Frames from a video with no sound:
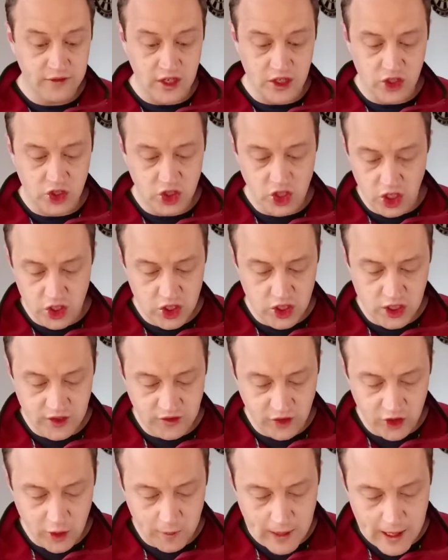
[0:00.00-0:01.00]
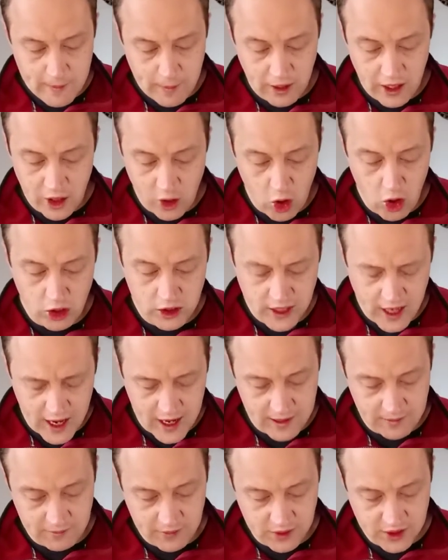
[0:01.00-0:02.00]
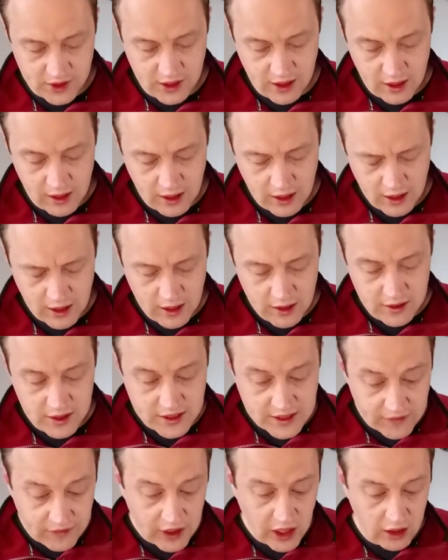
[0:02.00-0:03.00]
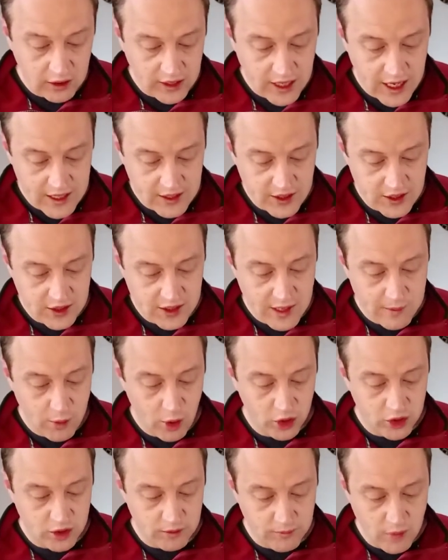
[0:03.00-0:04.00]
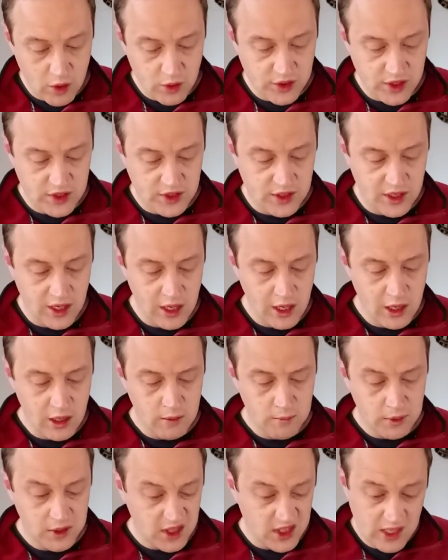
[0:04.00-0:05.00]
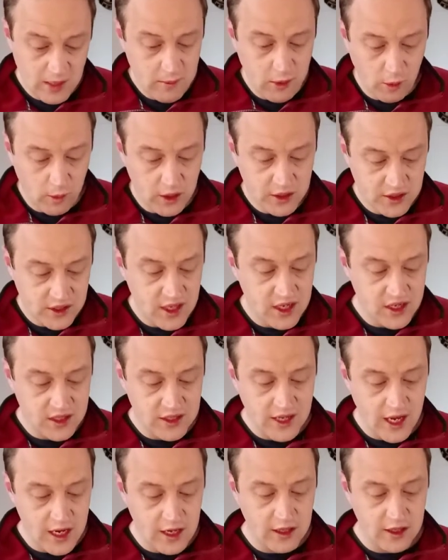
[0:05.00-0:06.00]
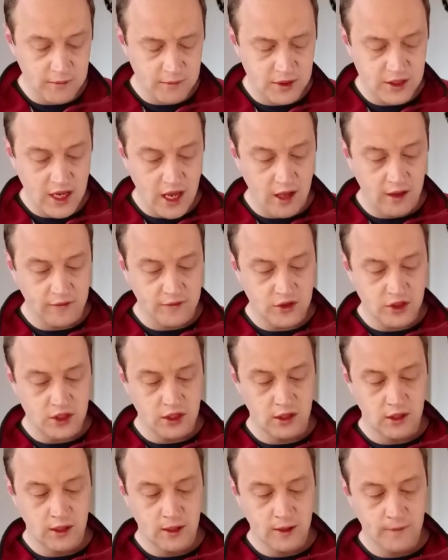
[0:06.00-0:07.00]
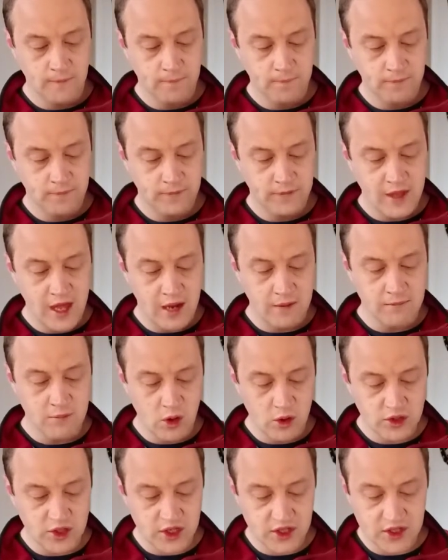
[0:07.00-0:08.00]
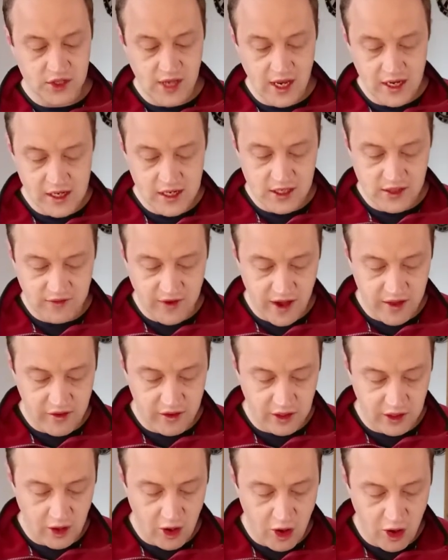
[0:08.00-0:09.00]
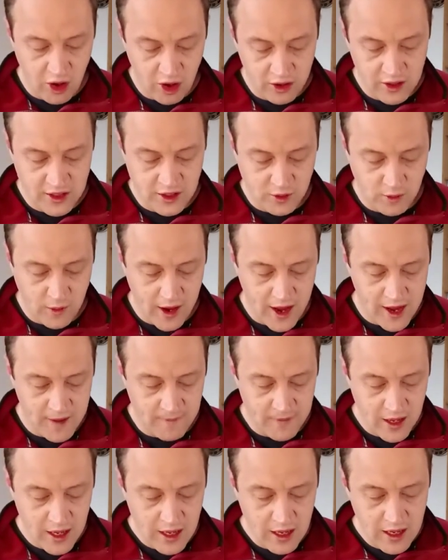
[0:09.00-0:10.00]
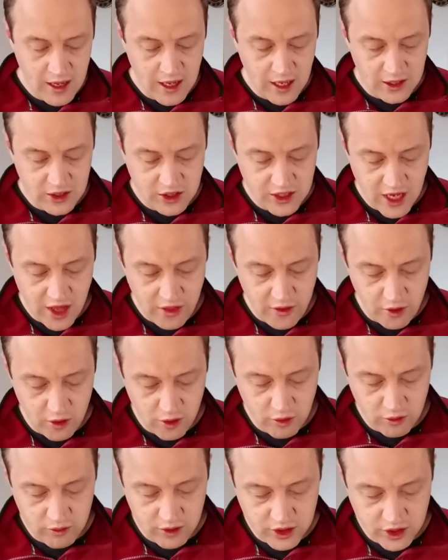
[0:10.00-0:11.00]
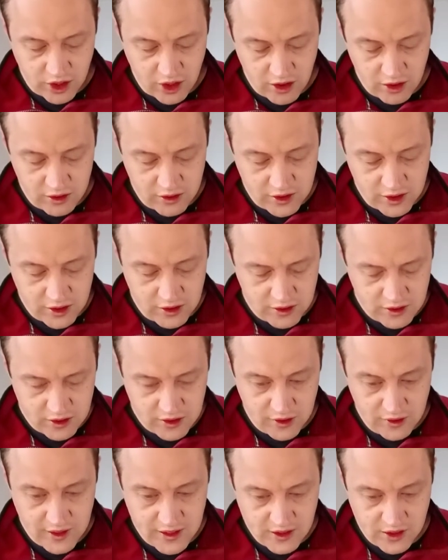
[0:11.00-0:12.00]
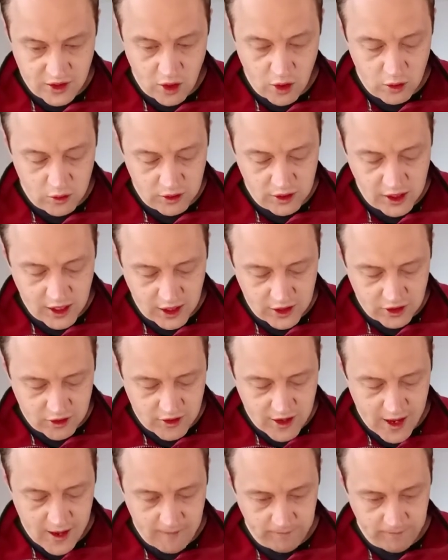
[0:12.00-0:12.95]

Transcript: as judges for the people at all times. The difficult cases they brought to Moses, but the simple ones they decided themselves. Then Moses sent his father in law on his way, and Jethro returned to his own country.